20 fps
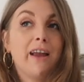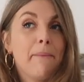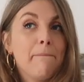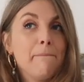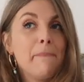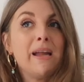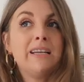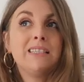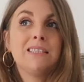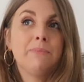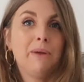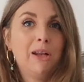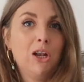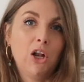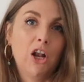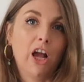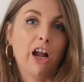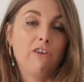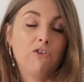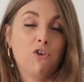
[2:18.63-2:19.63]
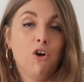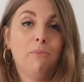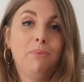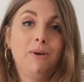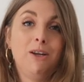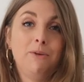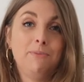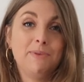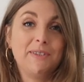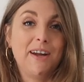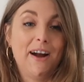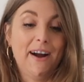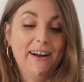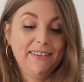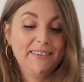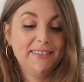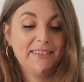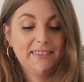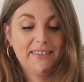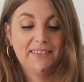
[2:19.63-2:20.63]
It makes me look like I've got boobs,
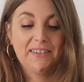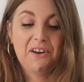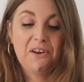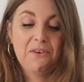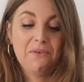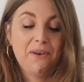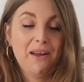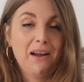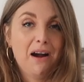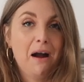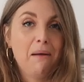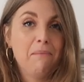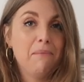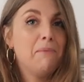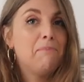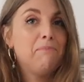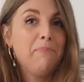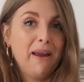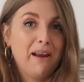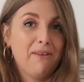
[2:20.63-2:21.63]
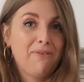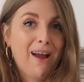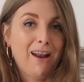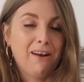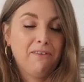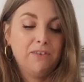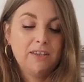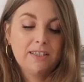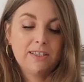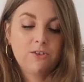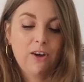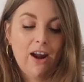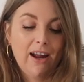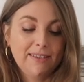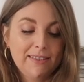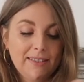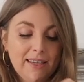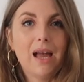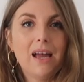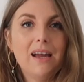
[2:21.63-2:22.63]
guys, so I'm a big fan of this
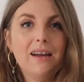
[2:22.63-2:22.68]
dress.